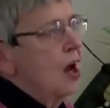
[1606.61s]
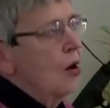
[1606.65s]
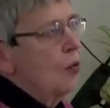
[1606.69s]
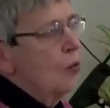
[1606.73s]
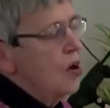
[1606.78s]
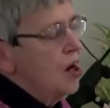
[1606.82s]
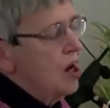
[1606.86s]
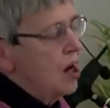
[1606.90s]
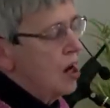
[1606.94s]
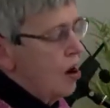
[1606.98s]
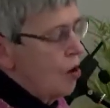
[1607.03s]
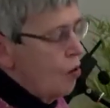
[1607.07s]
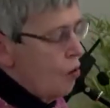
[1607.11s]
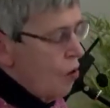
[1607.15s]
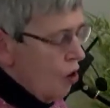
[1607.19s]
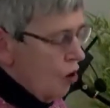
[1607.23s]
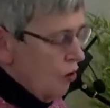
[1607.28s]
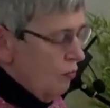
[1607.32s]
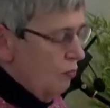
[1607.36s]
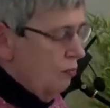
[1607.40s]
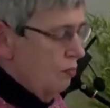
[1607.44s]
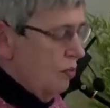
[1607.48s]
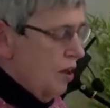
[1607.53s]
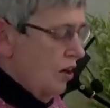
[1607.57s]
We go
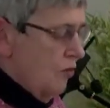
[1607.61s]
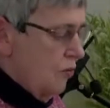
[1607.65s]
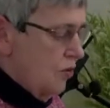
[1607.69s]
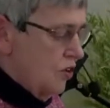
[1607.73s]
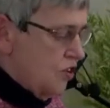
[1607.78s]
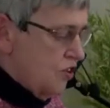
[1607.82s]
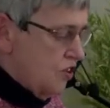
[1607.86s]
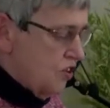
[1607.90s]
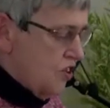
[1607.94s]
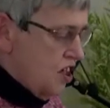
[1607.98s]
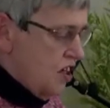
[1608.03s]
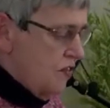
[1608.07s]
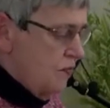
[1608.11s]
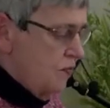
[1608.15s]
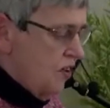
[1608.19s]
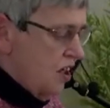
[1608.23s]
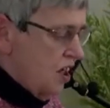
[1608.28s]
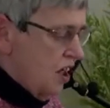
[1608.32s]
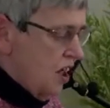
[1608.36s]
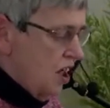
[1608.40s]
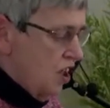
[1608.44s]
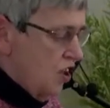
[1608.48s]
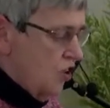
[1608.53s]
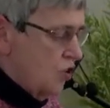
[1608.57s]
on by
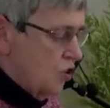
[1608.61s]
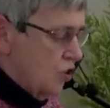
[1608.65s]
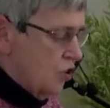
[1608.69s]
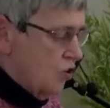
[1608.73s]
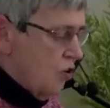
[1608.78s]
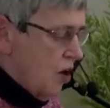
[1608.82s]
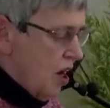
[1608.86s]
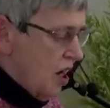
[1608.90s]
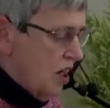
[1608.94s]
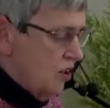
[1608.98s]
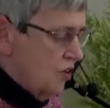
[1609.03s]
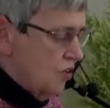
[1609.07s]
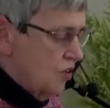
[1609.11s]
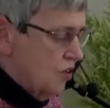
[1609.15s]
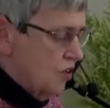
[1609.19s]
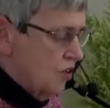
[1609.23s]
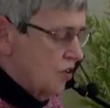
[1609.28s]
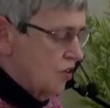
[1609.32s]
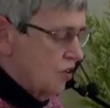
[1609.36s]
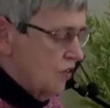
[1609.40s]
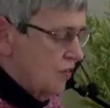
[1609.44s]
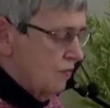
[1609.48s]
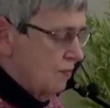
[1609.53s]
receiving his grace.